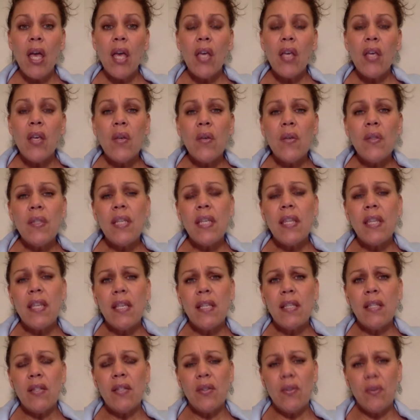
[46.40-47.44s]
using
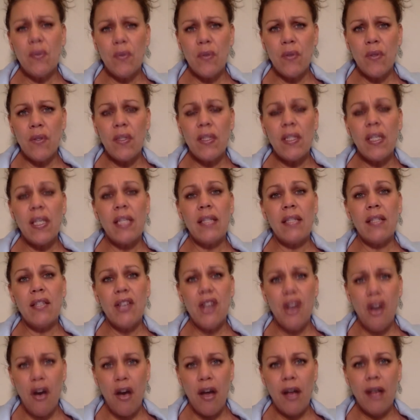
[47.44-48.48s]
these tools is
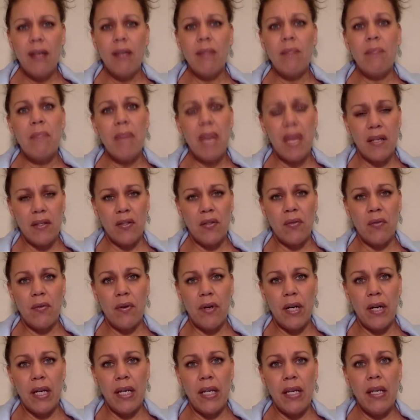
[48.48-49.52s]
not
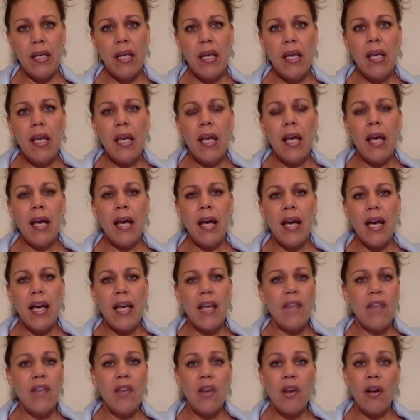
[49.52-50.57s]
mandatory.
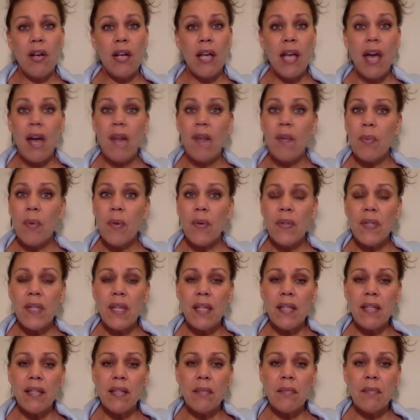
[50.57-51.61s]
If you already have a
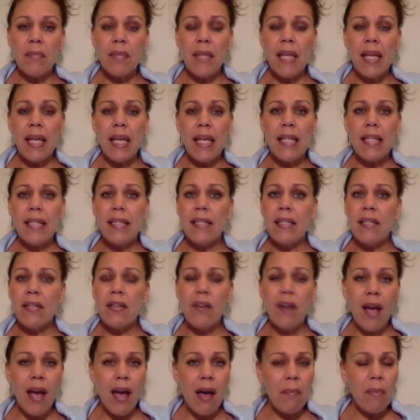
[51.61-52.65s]
process in place and you're
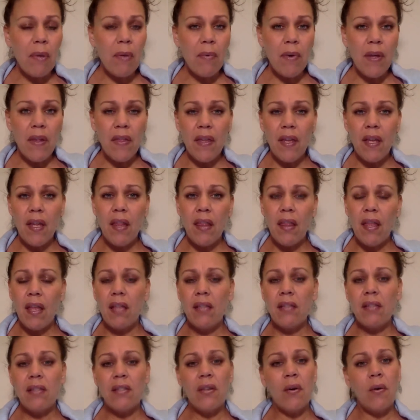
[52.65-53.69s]
happy with it,
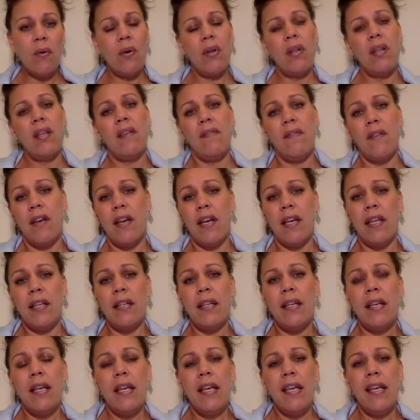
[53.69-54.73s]
that's totally fine.
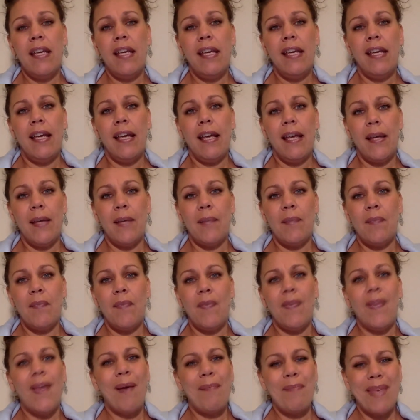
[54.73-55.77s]

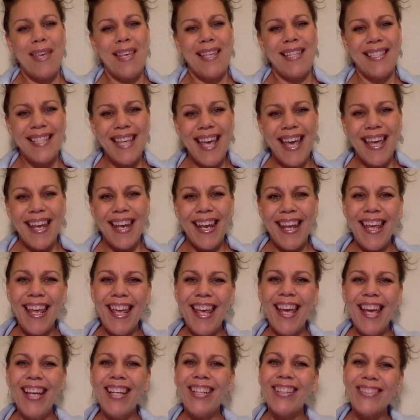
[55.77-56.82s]
That being said,
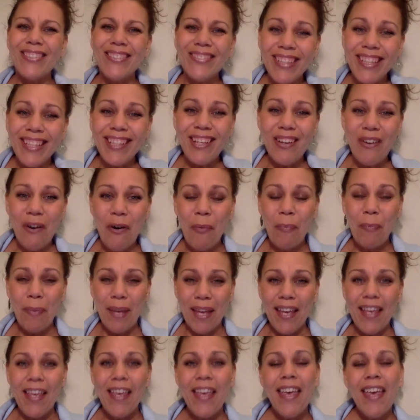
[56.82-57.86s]
really
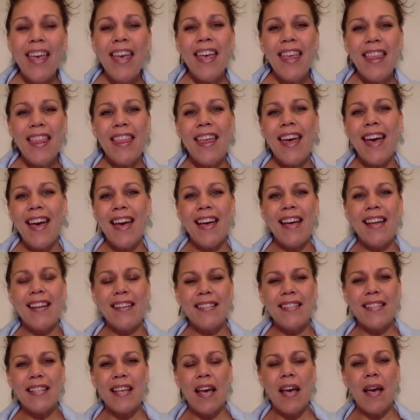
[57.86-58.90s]
hoping that
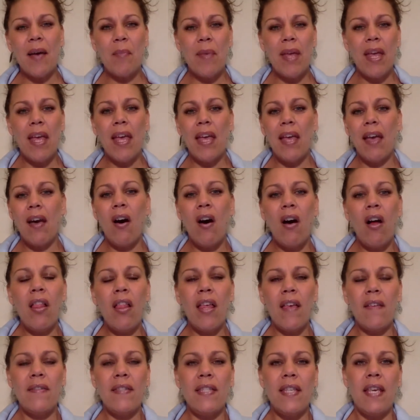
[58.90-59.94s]
all
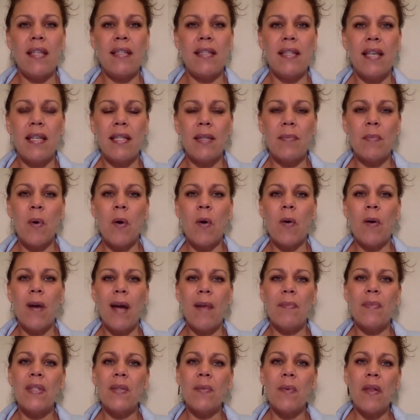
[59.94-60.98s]
FCSS
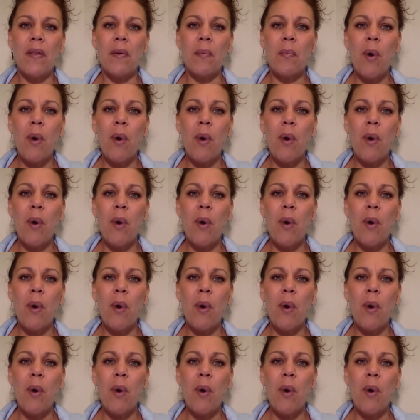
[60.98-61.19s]
programs around the